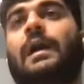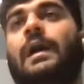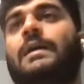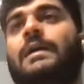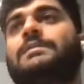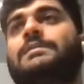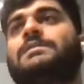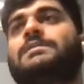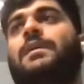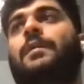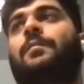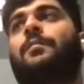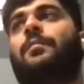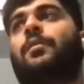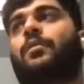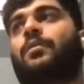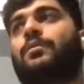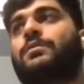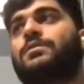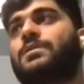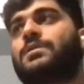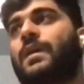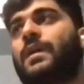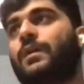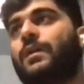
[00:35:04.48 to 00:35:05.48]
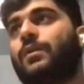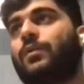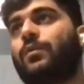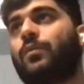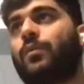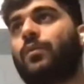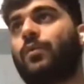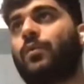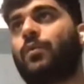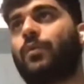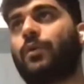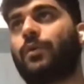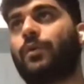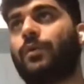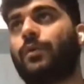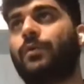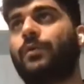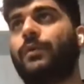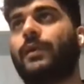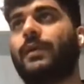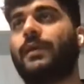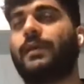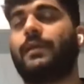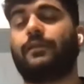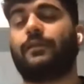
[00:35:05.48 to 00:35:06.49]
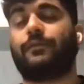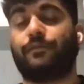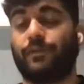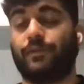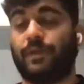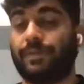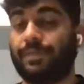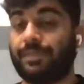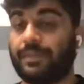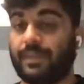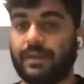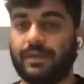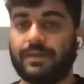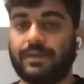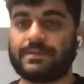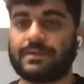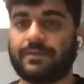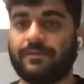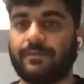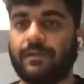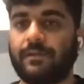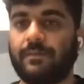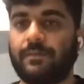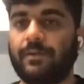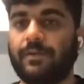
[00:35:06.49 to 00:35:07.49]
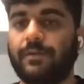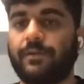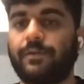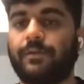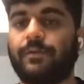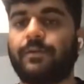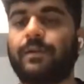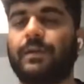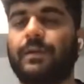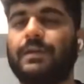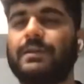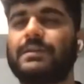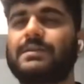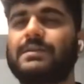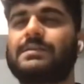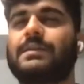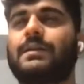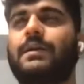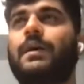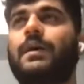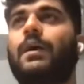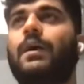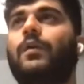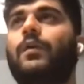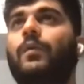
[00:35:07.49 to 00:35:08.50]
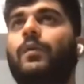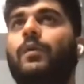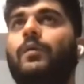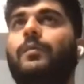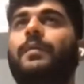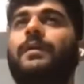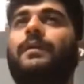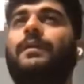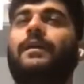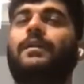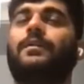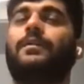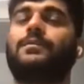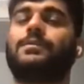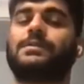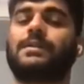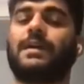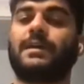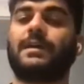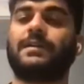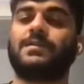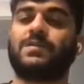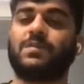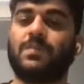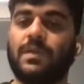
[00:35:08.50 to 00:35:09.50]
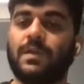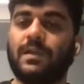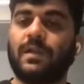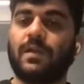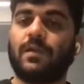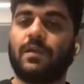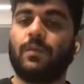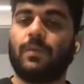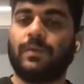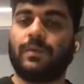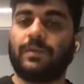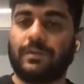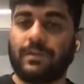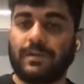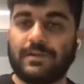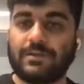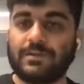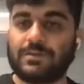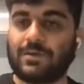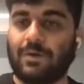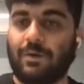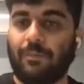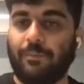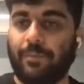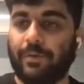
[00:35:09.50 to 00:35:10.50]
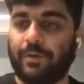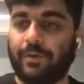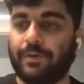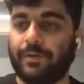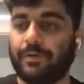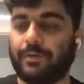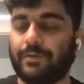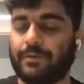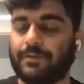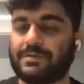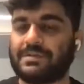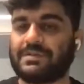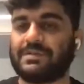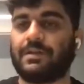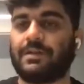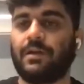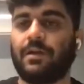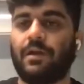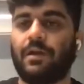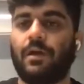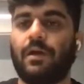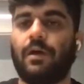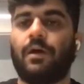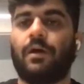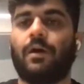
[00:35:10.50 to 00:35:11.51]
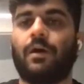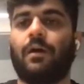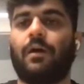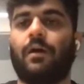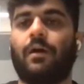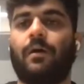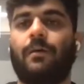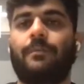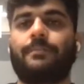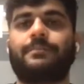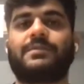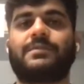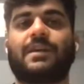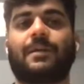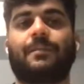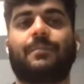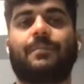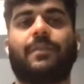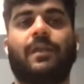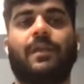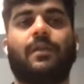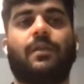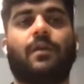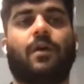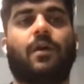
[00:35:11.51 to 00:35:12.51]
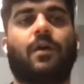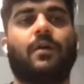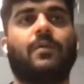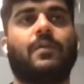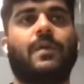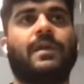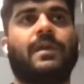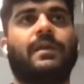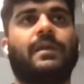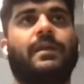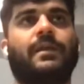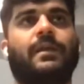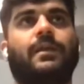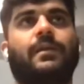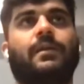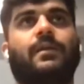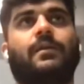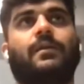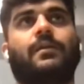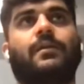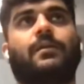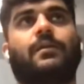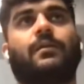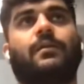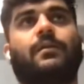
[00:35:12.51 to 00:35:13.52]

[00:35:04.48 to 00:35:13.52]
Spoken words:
last approach that you would want to take, if nothing is available in your case, would be that you start speaking with these competitors. Something not very,